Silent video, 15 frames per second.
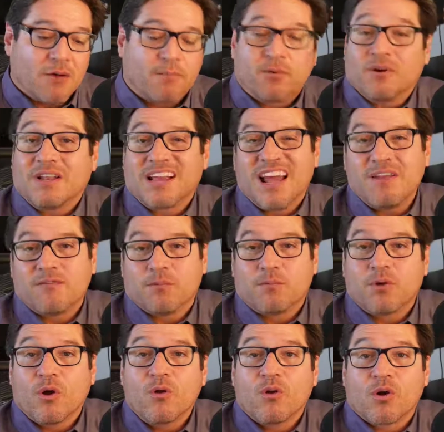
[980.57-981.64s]
a, kind of a
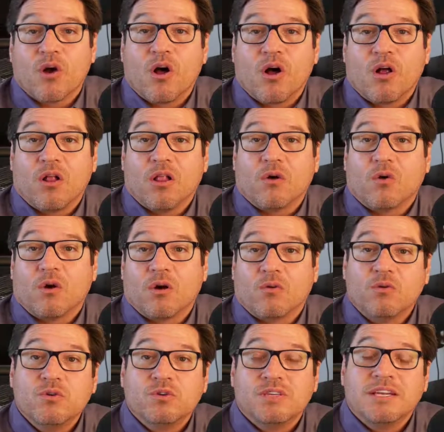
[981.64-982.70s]
protocol or a
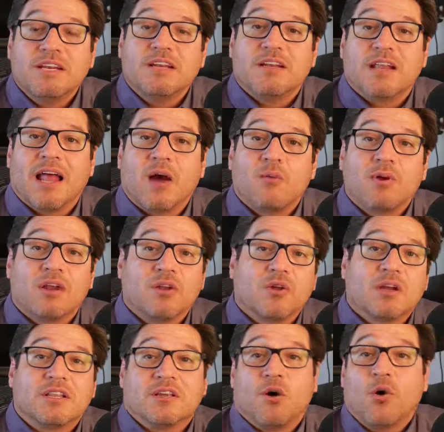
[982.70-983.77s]
routine on how we can
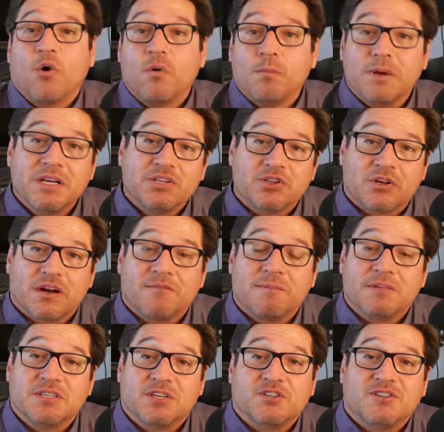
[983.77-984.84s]
look at the whole picture of
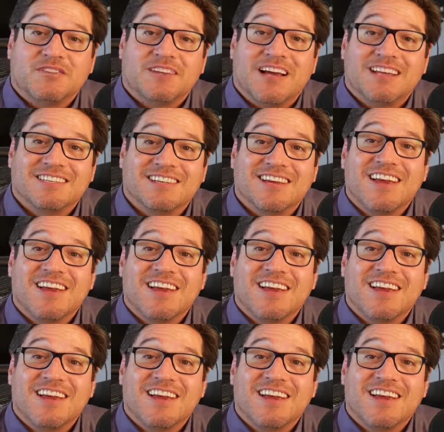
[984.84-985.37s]
position sizing.